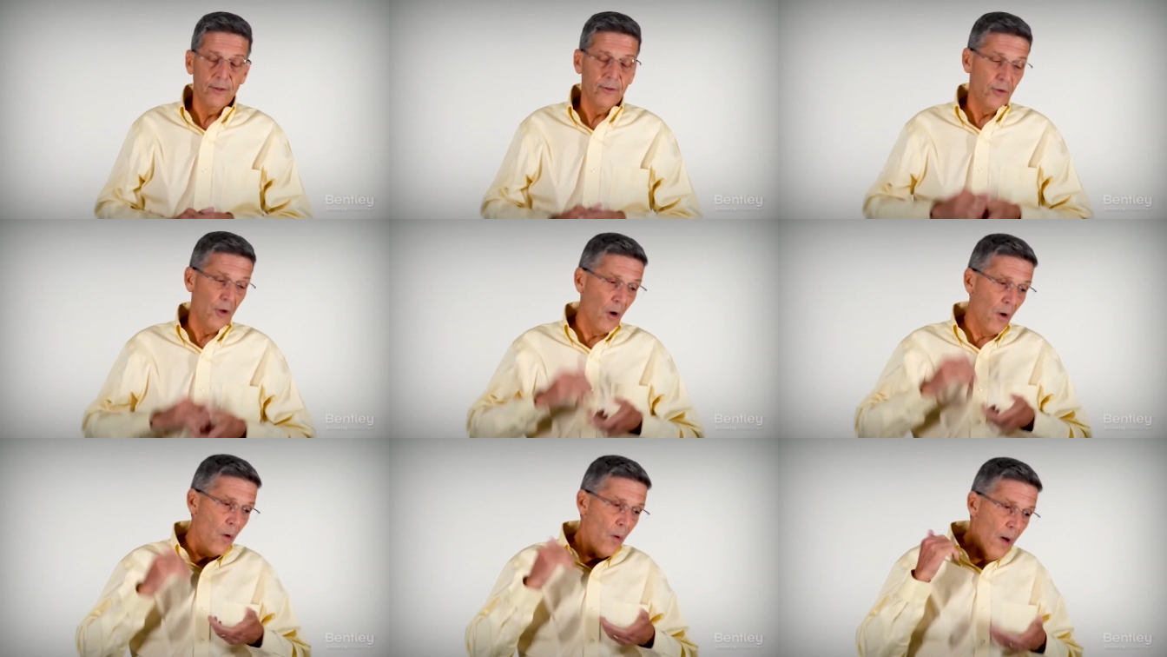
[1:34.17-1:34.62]

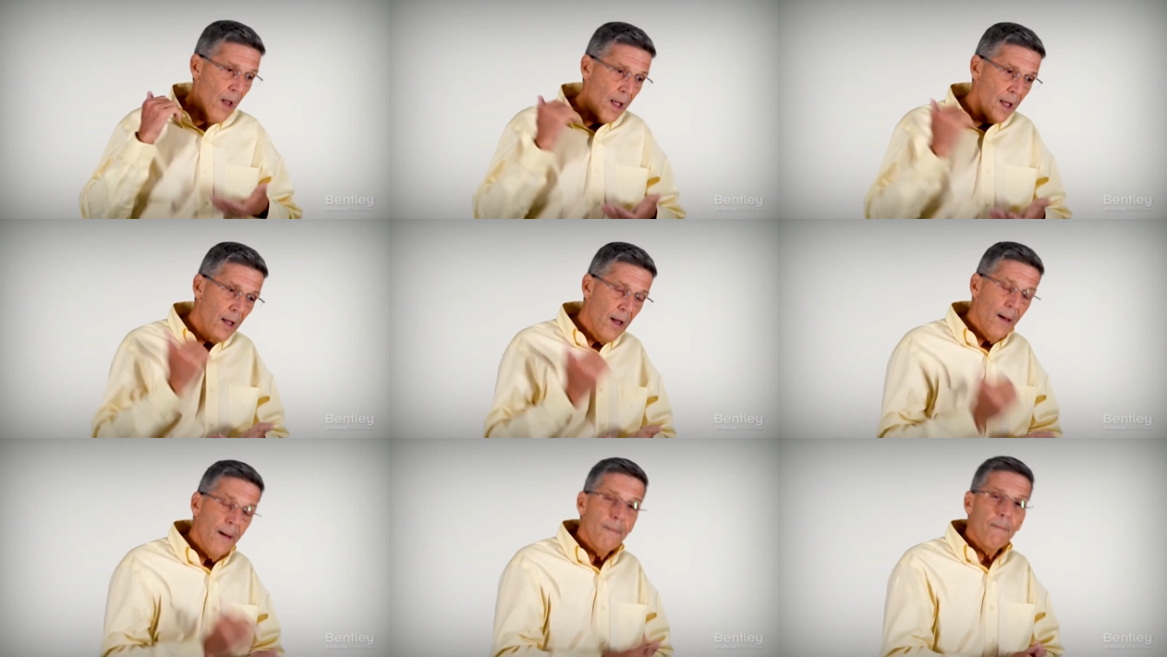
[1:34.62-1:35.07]
So
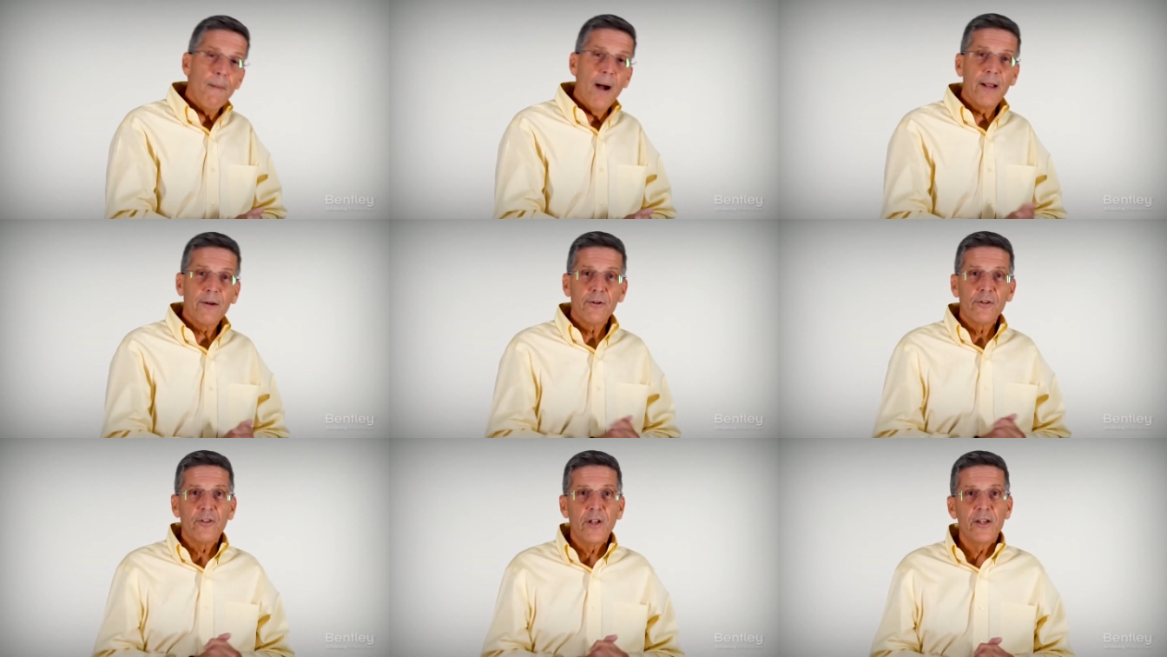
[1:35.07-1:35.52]

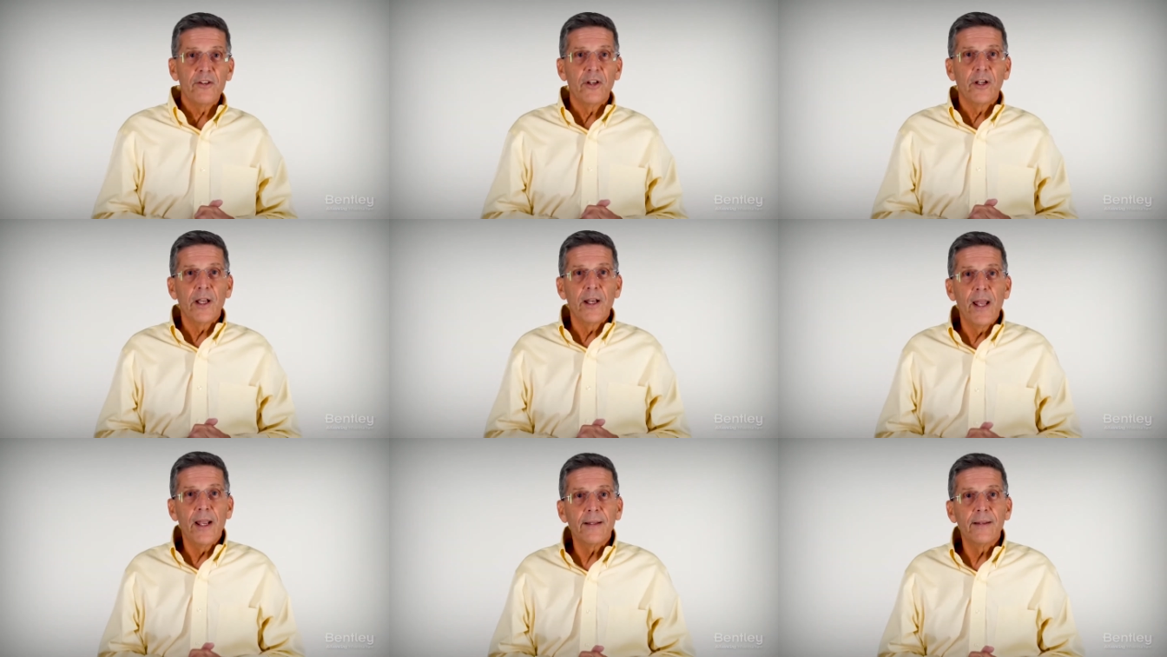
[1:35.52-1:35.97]
MicroStation
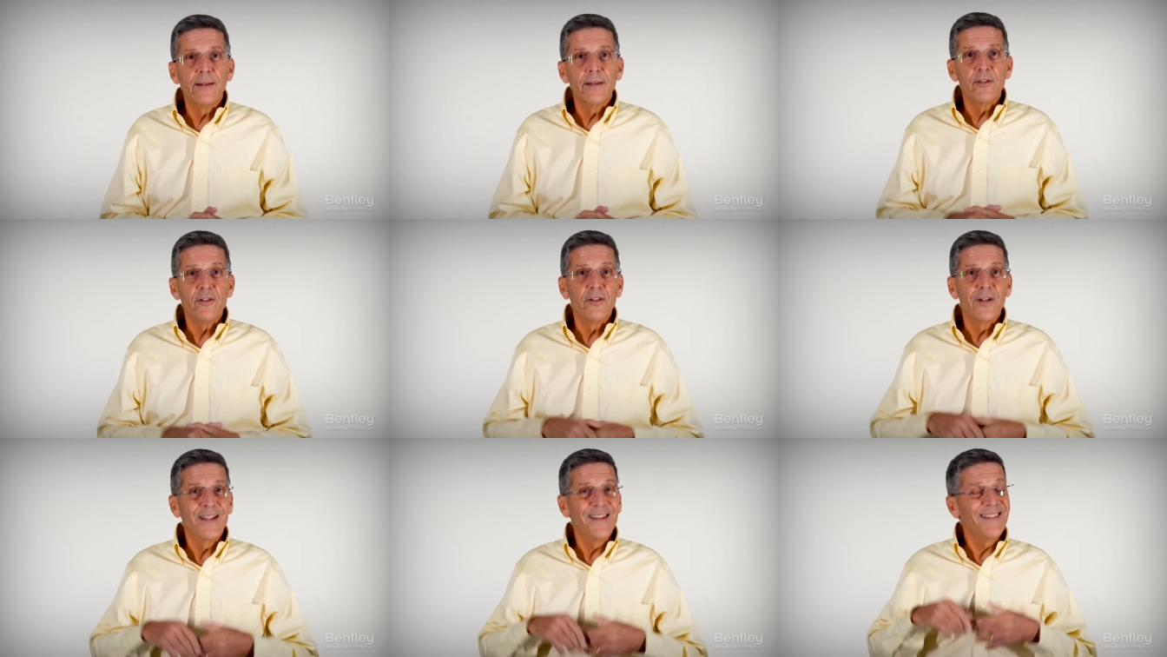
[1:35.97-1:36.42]
Connect
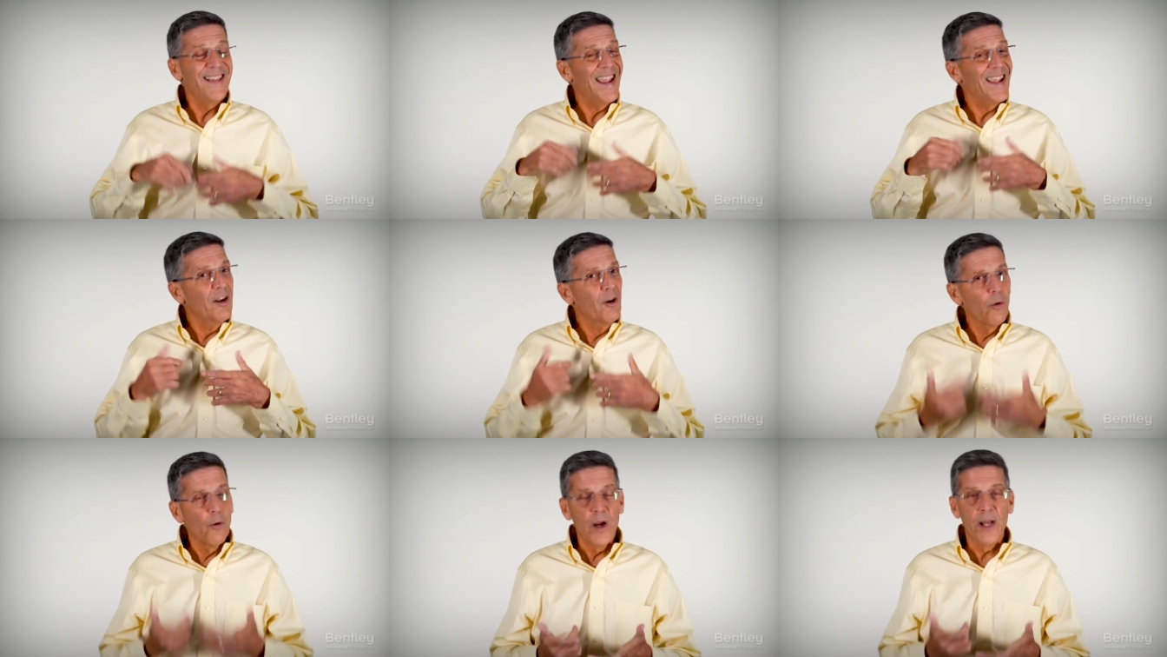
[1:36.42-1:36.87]
Edition is a
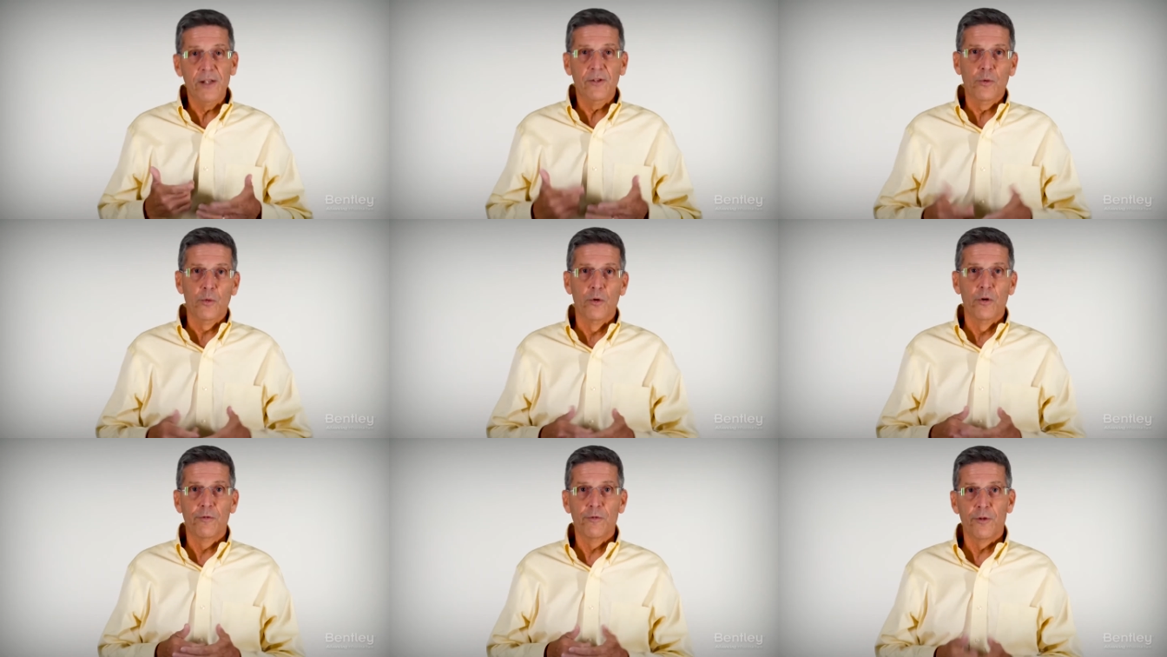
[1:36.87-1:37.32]
great
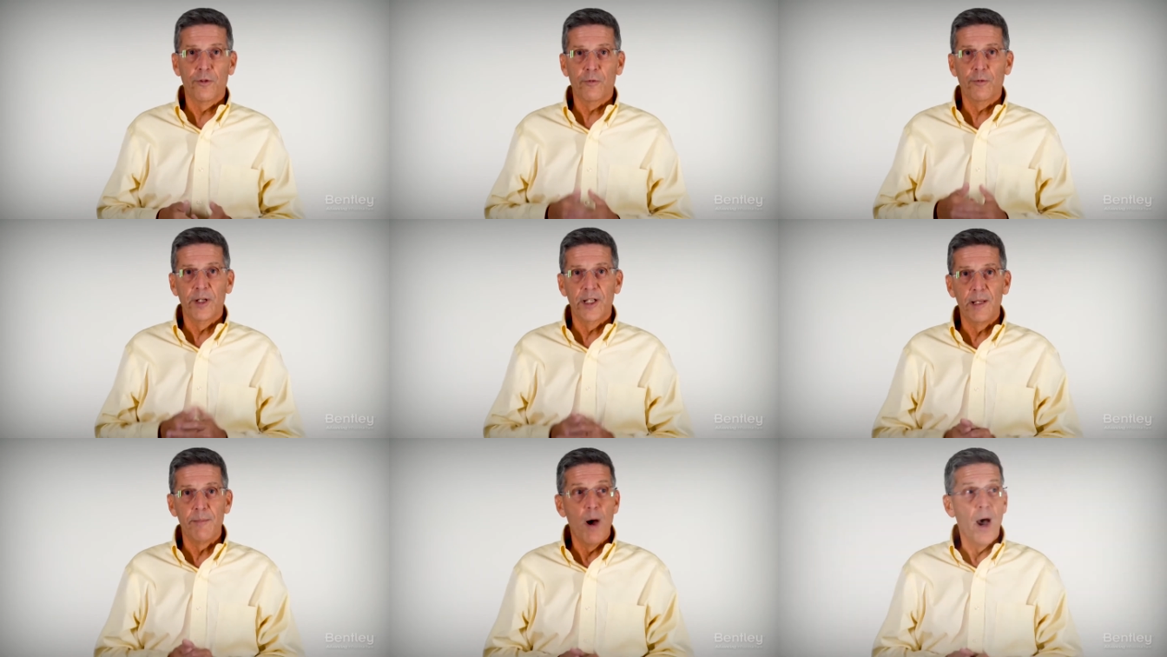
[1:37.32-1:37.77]
tool for 3D